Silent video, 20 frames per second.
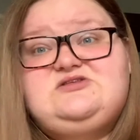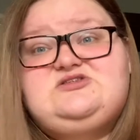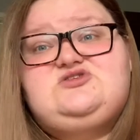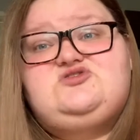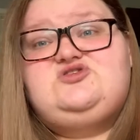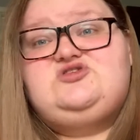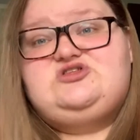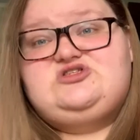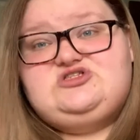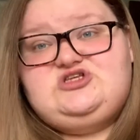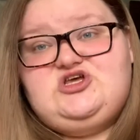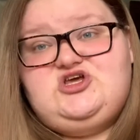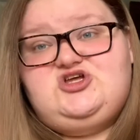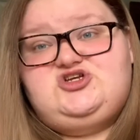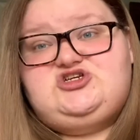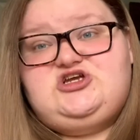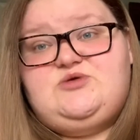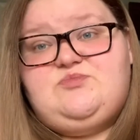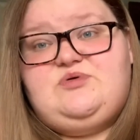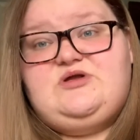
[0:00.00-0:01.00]
still did the
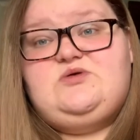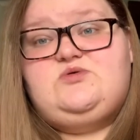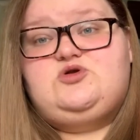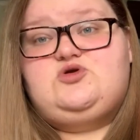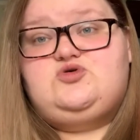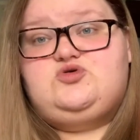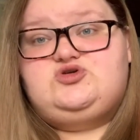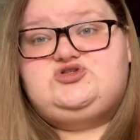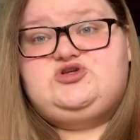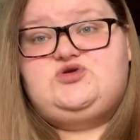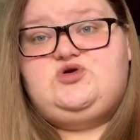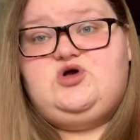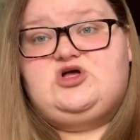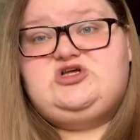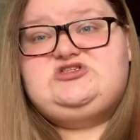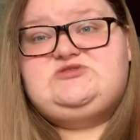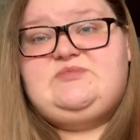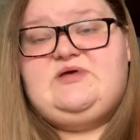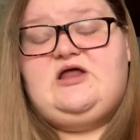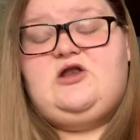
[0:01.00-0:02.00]
surgery, but it would also
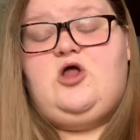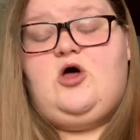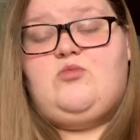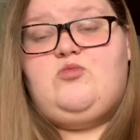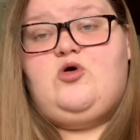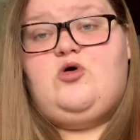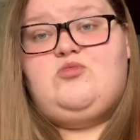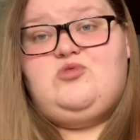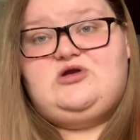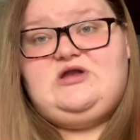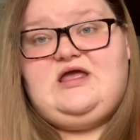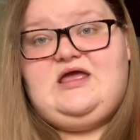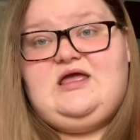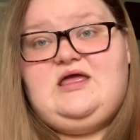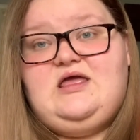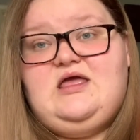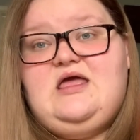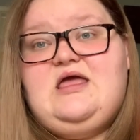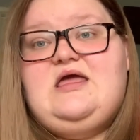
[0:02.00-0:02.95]
cost me a lot more money.